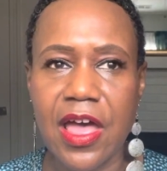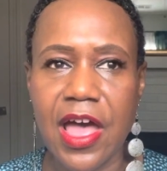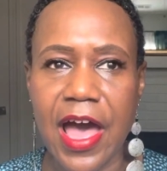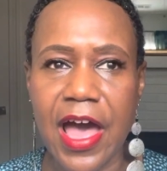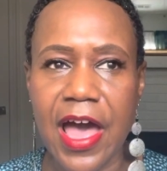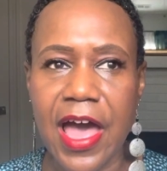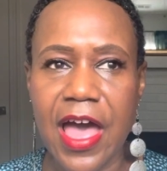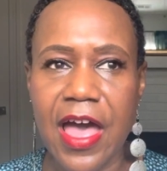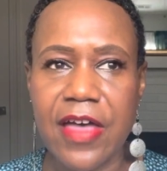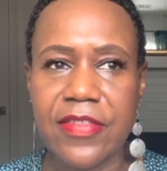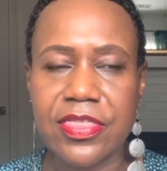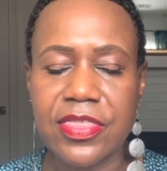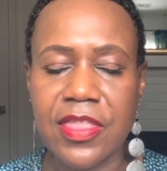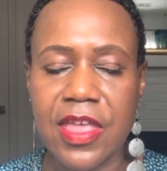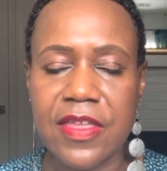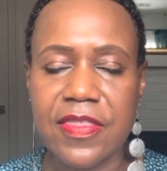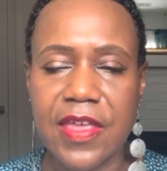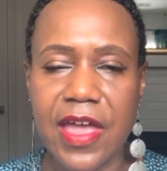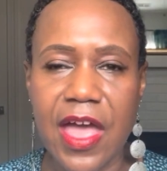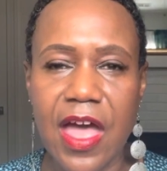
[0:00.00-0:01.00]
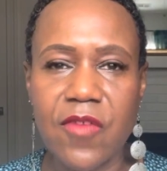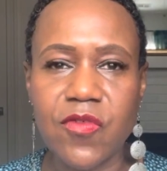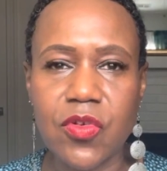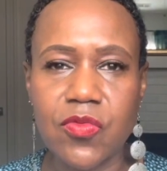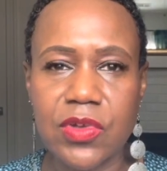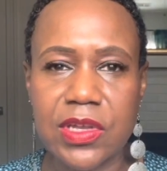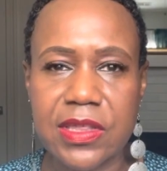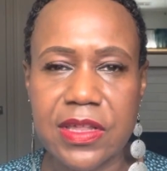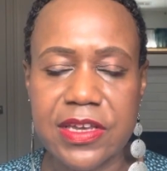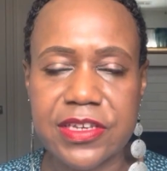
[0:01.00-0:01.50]
I had, think they have a
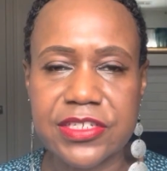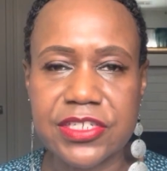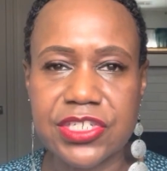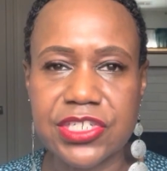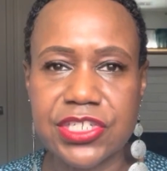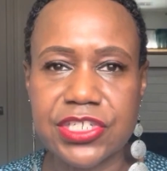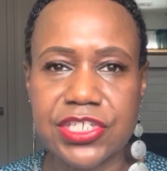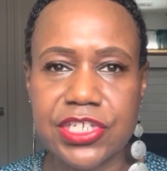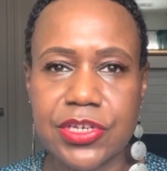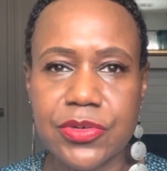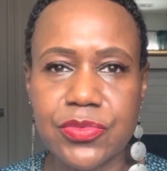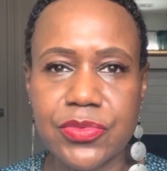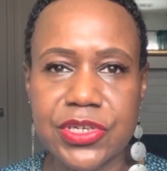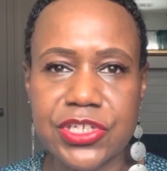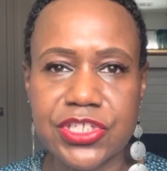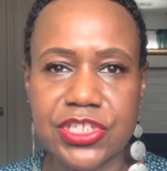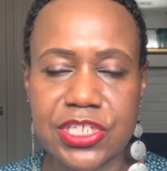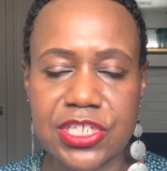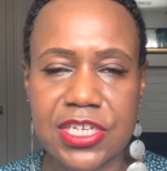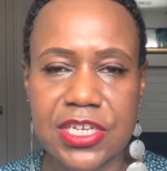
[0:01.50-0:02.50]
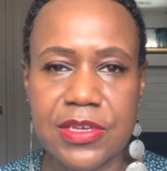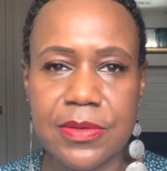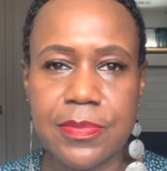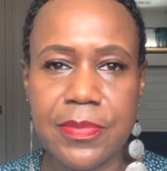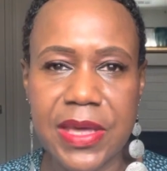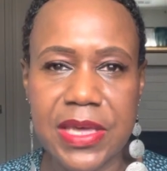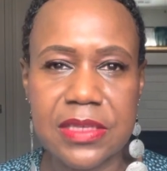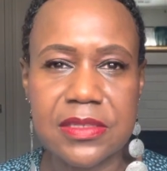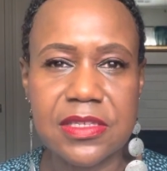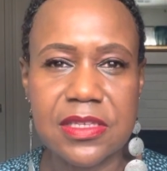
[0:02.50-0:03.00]
relationship where she
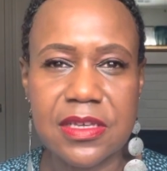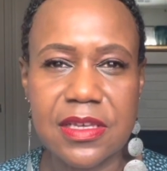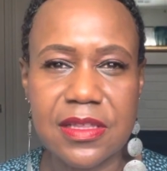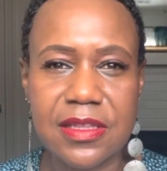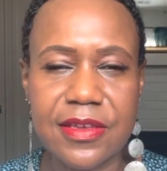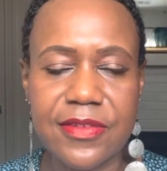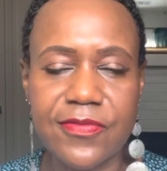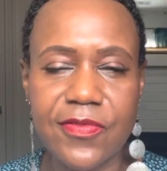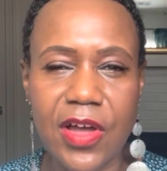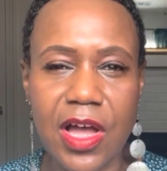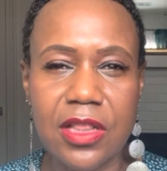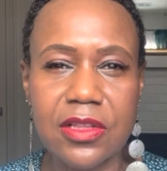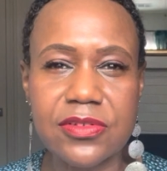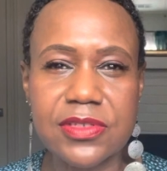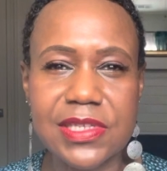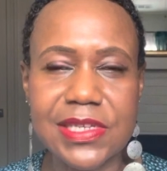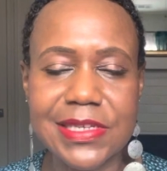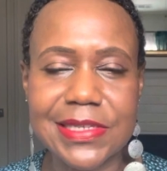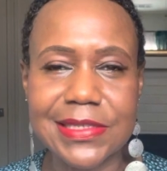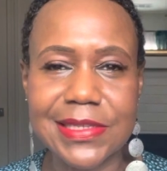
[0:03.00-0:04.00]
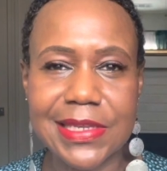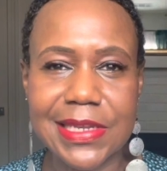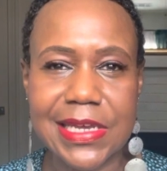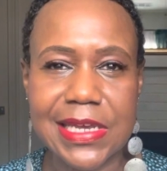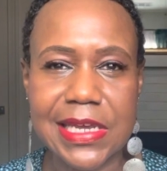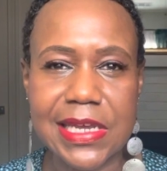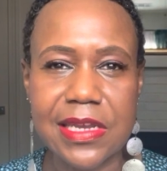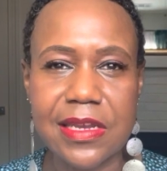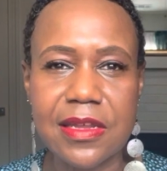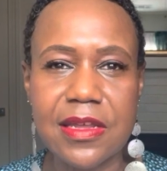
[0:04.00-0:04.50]
basically follows his
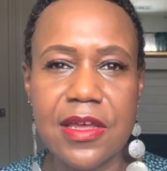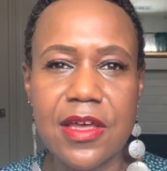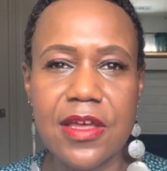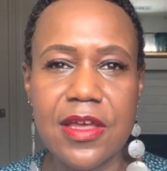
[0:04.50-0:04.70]
lead